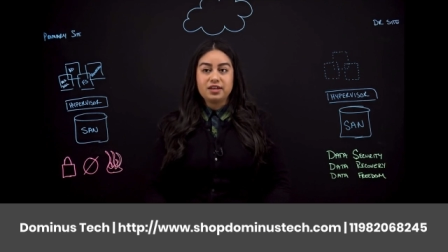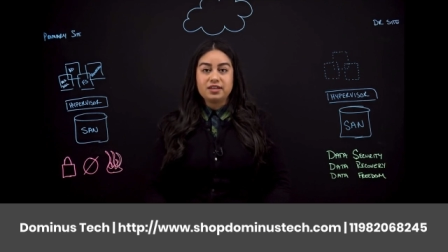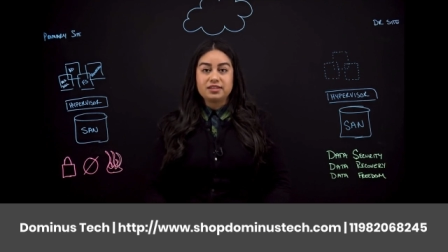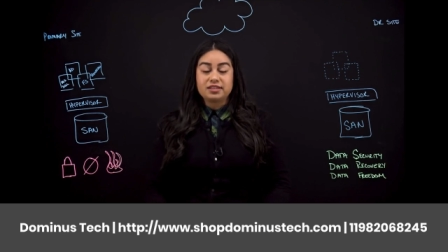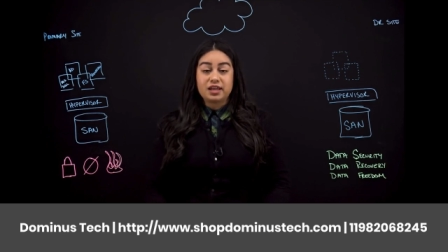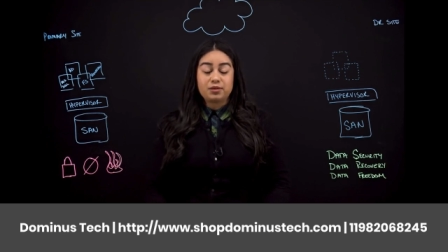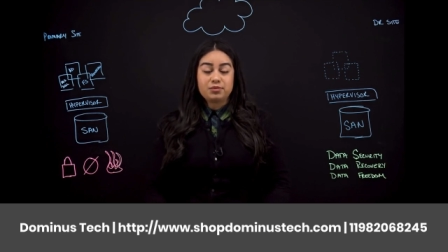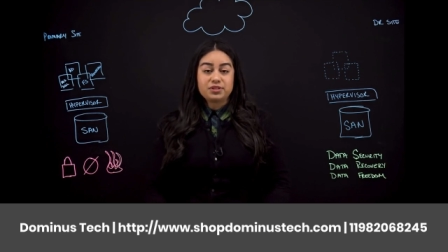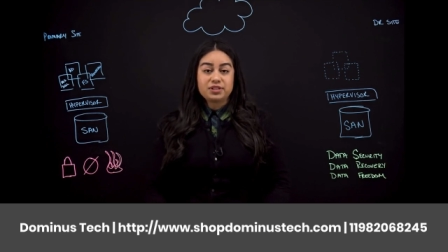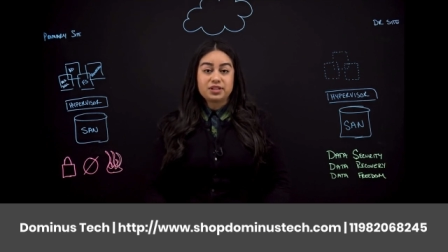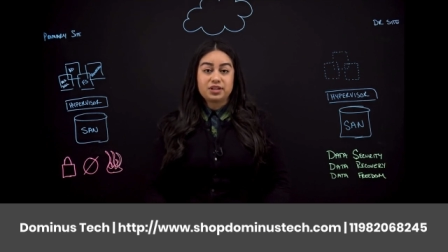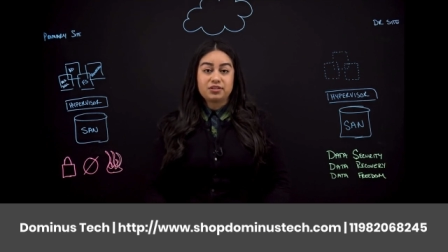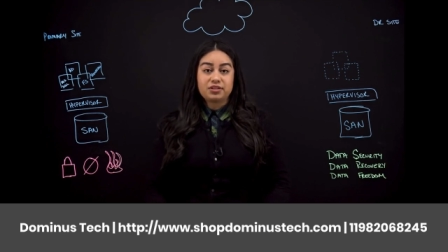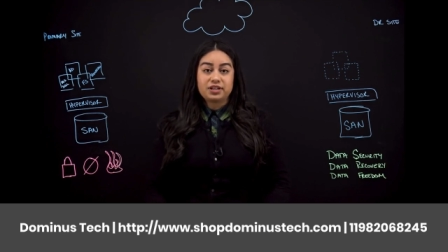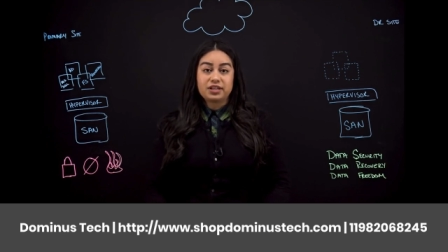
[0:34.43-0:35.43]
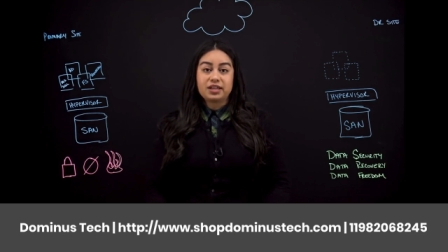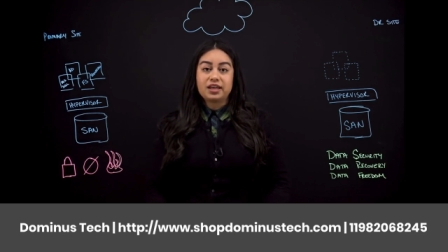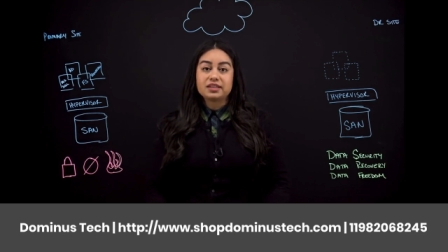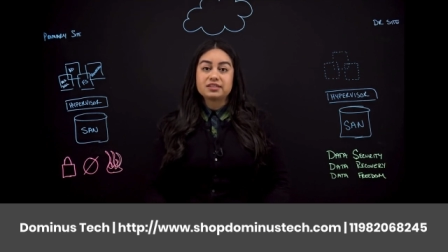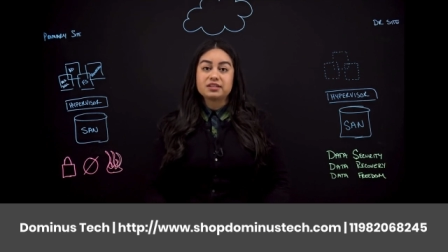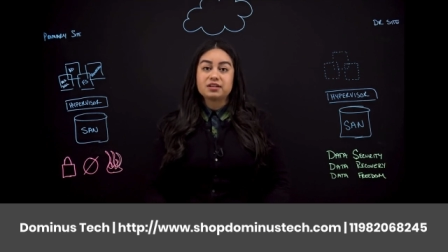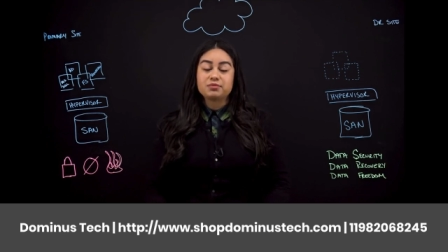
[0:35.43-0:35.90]
Cybersecurity
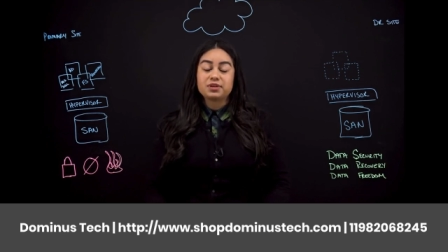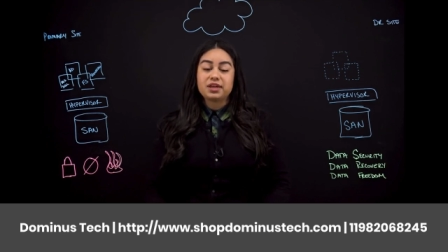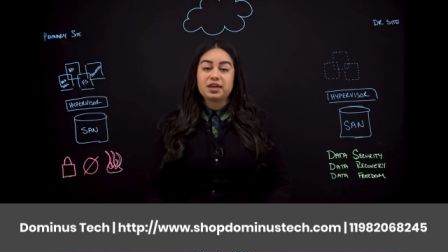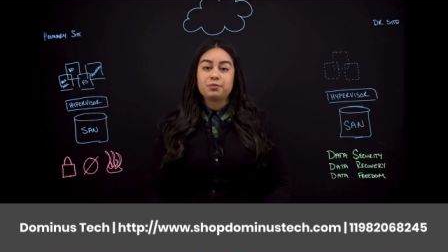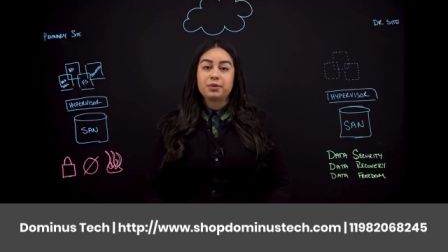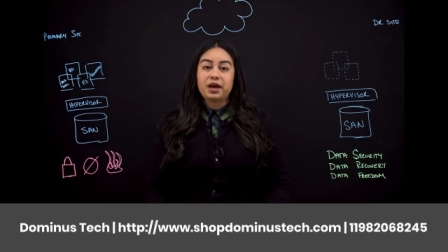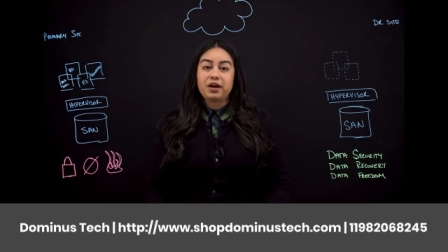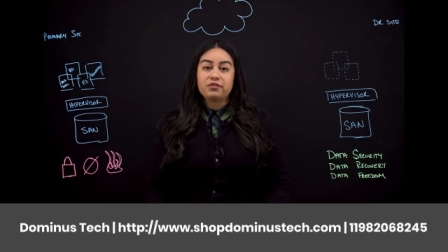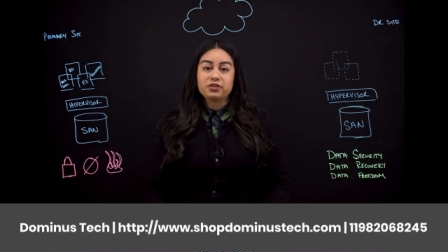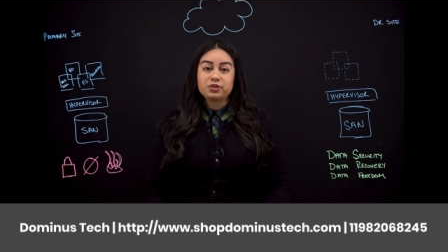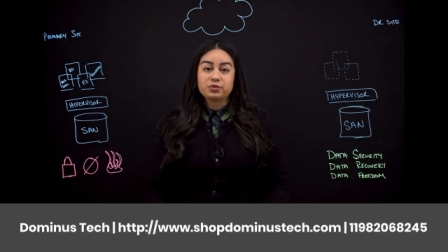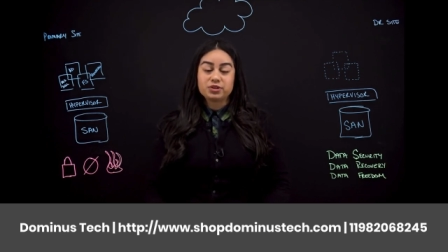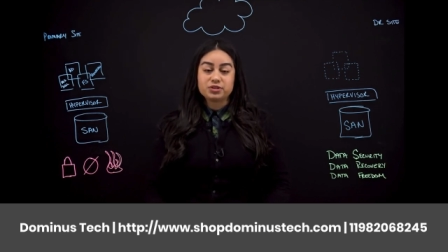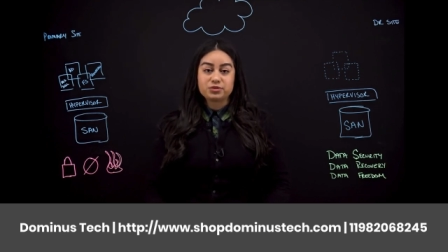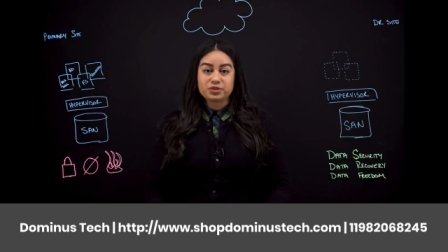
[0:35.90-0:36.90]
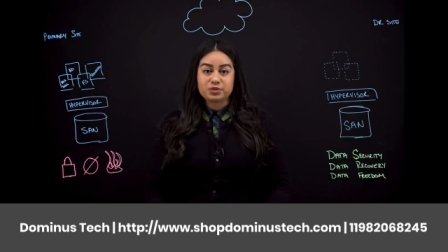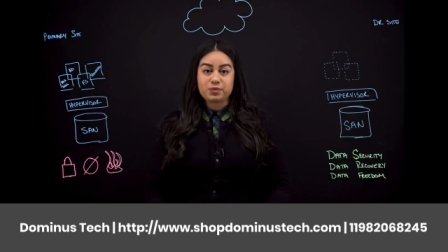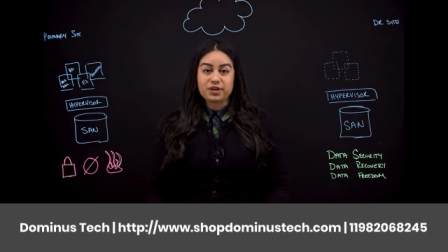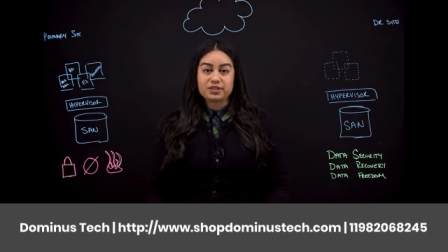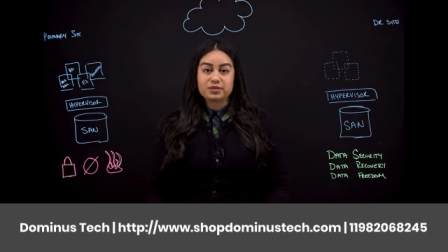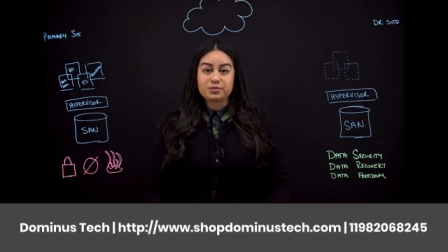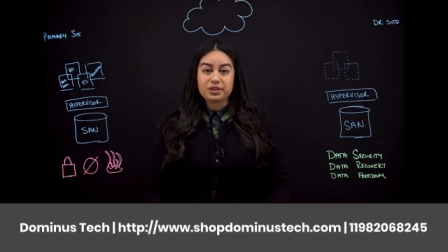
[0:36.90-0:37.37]
has now become everyone's
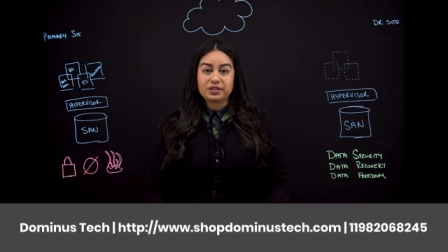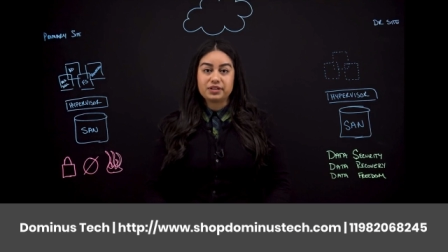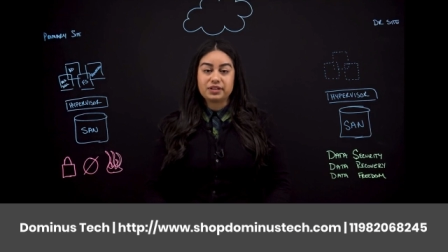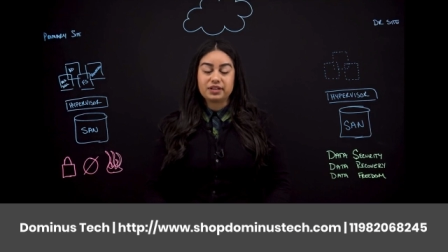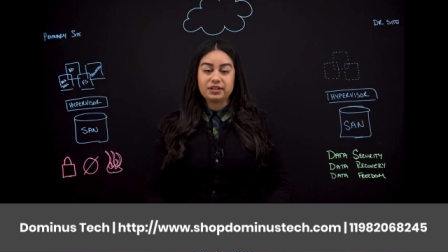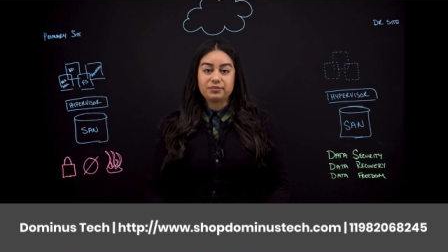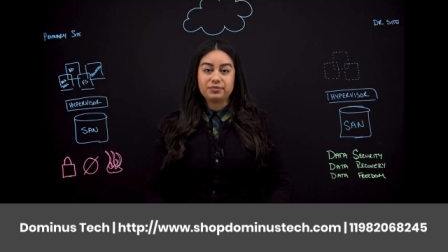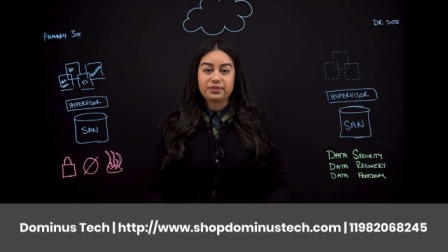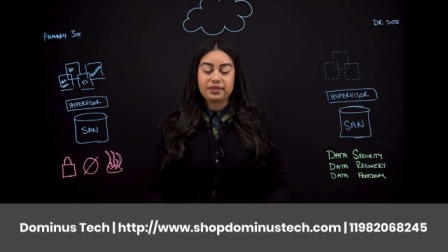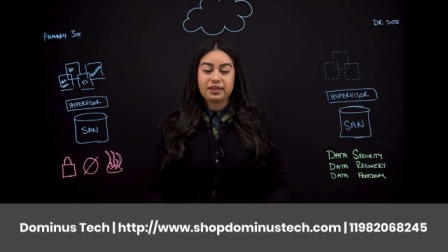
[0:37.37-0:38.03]
responsibility.